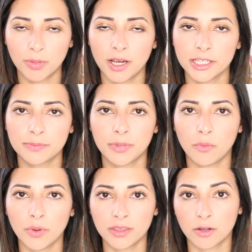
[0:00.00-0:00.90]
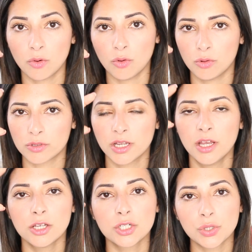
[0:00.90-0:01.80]
blind, but with the cord
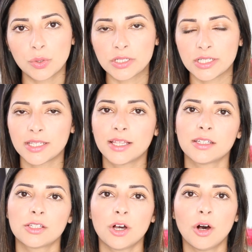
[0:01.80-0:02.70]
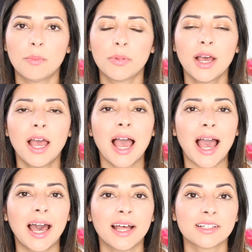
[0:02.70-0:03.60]
shortened at the top.
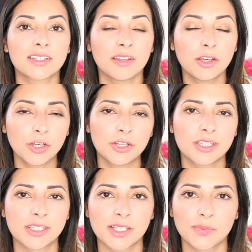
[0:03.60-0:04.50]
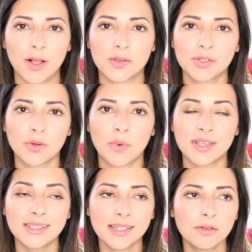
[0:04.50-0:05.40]
And the curtains as well. So
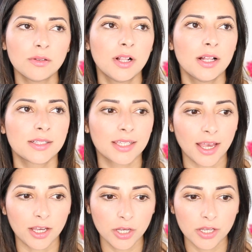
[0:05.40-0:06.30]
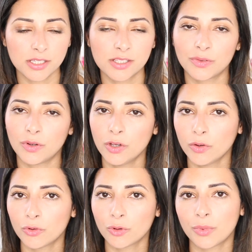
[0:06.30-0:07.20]
we're still to get curtains for
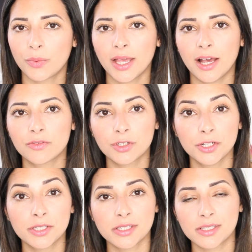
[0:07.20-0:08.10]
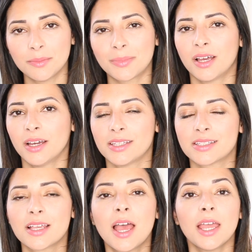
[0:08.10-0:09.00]
her room, but we have curtains and
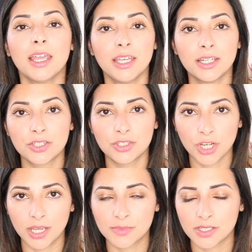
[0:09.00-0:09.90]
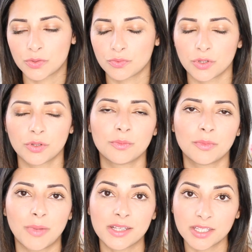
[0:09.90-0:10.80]
blinds in James's
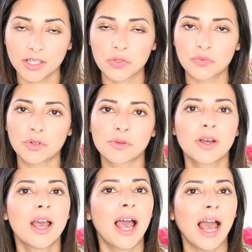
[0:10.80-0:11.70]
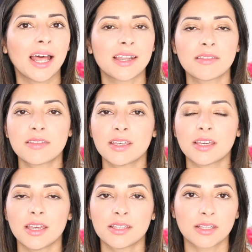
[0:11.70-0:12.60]
room, my son's room. And I
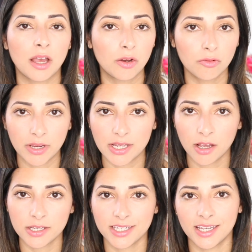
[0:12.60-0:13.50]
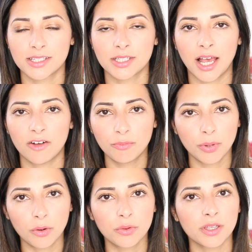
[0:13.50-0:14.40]
think it's a great idea to have
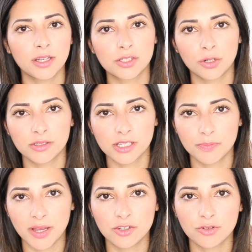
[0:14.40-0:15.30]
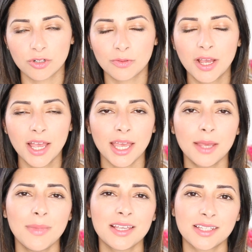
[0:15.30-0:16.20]
both in a toddler's bedroom.
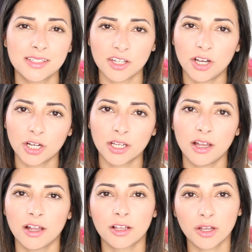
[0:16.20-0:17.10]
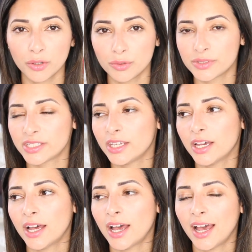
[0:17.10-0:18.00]
It makes it darker,
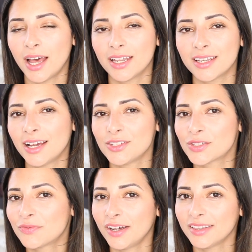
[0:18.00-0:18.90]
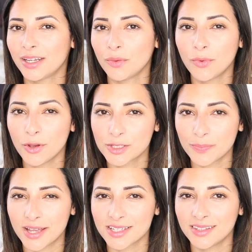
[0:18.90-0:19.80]
cozier, and I just find that it
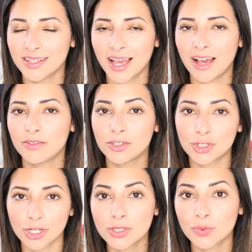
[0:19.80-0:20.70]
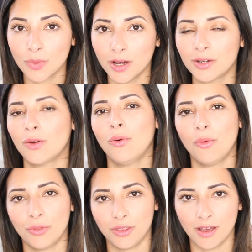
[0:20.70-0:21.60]
works better than having just one
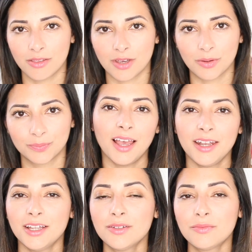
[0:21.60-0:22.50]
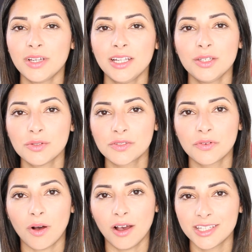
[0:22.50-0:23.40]
or the other. Another really
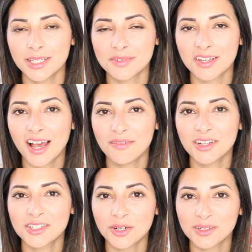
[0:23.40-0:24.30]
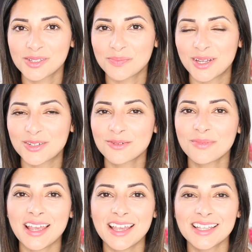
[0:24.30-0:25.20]
useful item to have in a toddler's
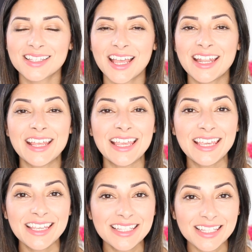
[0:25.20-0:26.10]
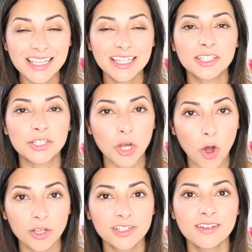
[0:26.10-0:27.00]
bedroom is an easy
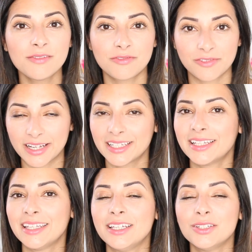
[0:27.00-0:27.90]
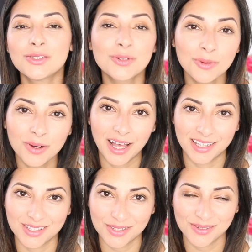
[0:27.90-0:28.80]
toddler-friendly door
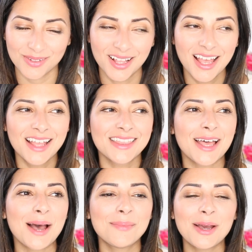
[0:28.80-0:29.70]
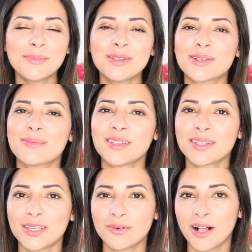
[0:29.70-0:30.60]
handle. That might be
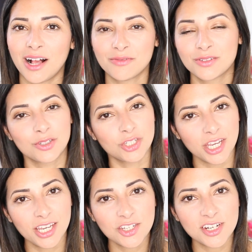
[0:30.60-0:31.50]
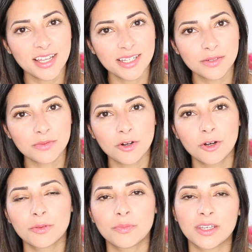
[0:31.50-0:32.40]
something that you'll have to change later
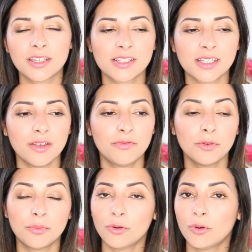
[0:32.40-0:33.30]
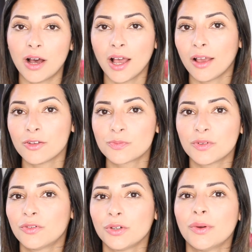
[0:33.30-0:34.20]
on, because if you bought a house
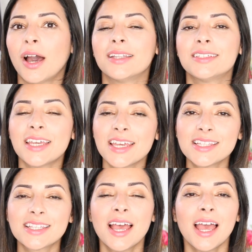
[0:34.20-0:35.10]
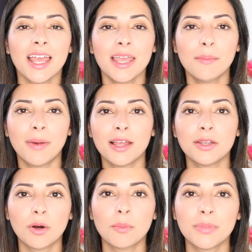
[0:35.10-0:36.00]
before you had kids, it
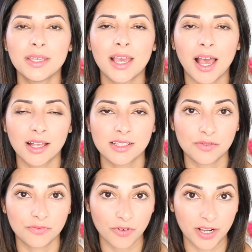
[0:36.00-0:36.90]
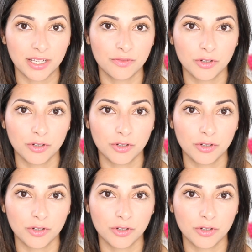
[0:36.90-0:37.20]
might not be as friendly